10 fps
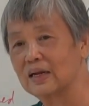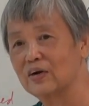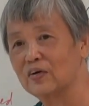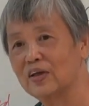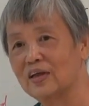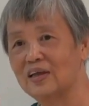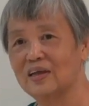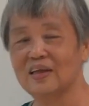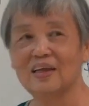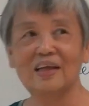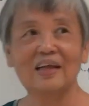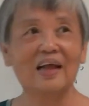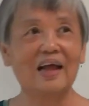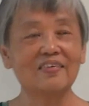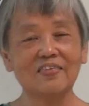Okay,
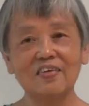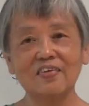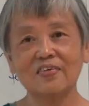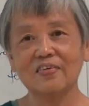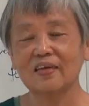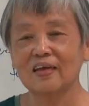and since